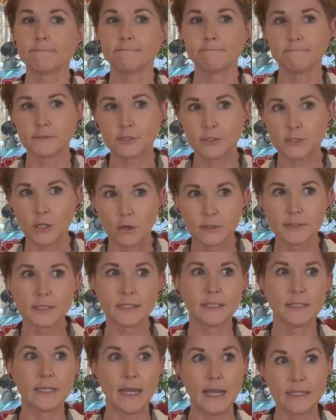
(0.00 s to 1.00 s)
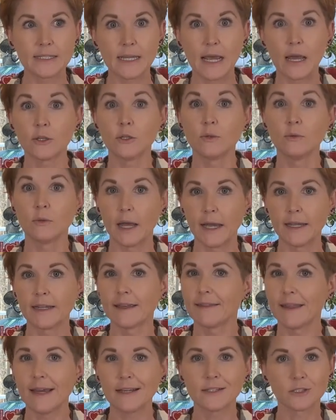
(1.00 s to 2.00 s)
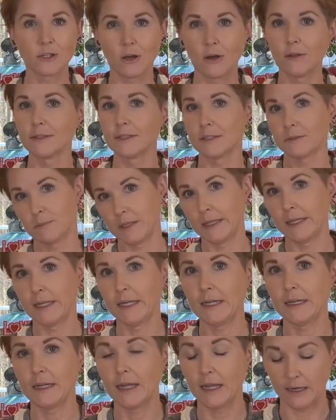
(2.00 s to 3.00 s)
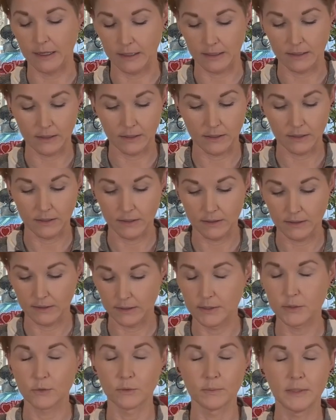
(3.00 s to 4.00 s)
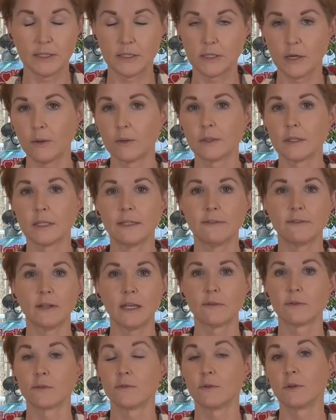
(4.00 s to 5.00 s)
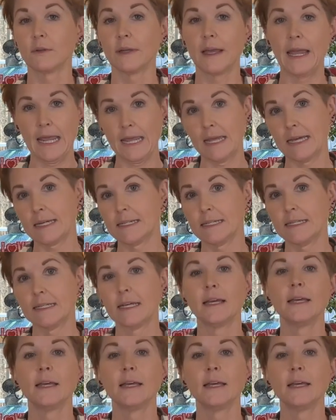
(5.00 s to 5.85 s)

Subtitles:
salt it to taste how you like it. That salt is plenty, and this will be totally flavorful and